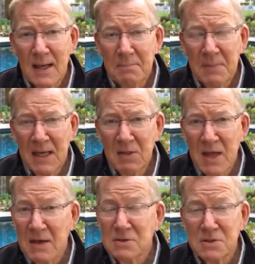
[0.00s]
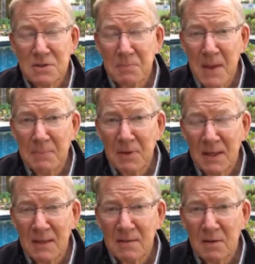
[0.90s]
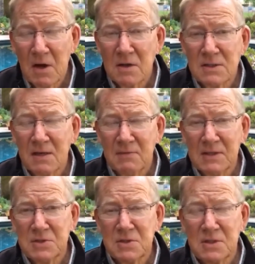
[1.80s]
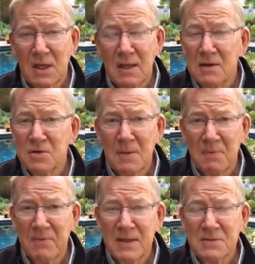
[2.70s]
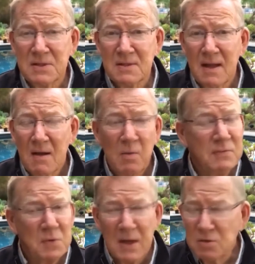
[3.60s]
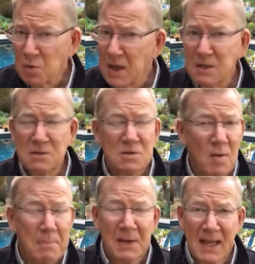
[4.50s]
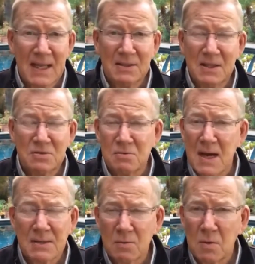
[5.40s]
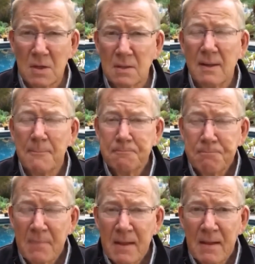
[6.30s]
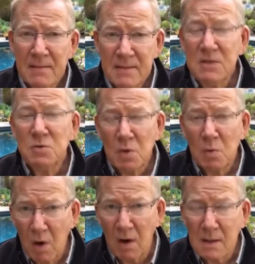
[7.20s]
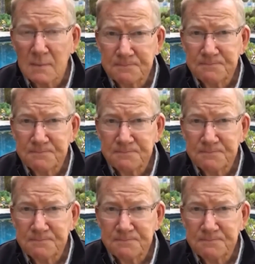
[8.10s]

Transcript: many thousands of people in large conventions and leadership events. And we've trained trainers to replicate these around the world. These will work.